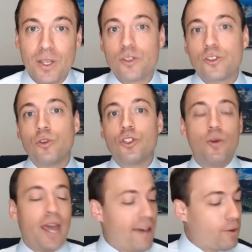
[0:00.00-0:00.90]
So do you
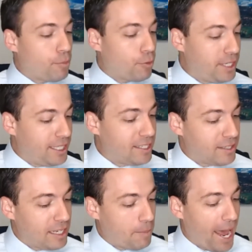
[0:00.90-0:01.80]
have a
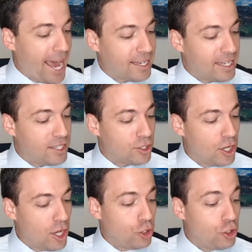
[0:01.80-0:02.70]
pre-listing package?
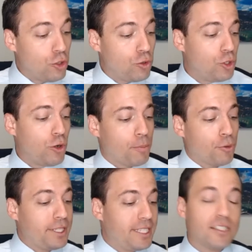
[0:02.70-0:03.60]
Do you do a
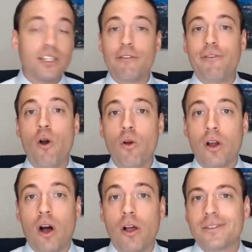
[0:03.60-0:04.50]
pre-listing phone
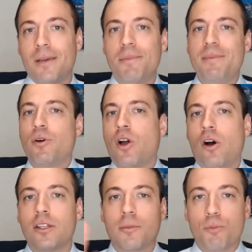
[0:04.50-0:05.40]
call? Some people
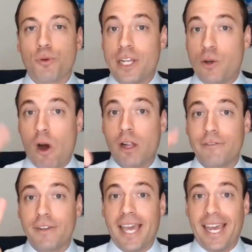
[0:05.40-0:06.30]
call it the
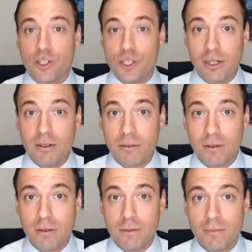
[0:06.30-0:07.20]
pre-qualification.
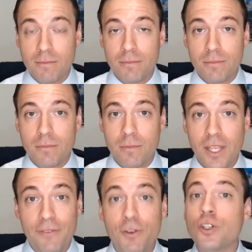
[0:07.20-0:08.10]

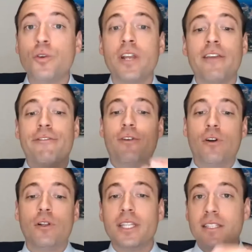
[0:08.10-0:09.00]
If you're doing a
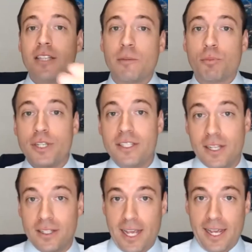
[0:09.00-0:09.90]
full listing
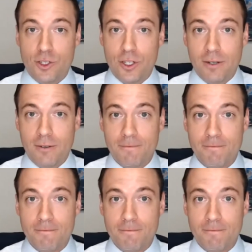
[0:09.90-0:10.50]
presentation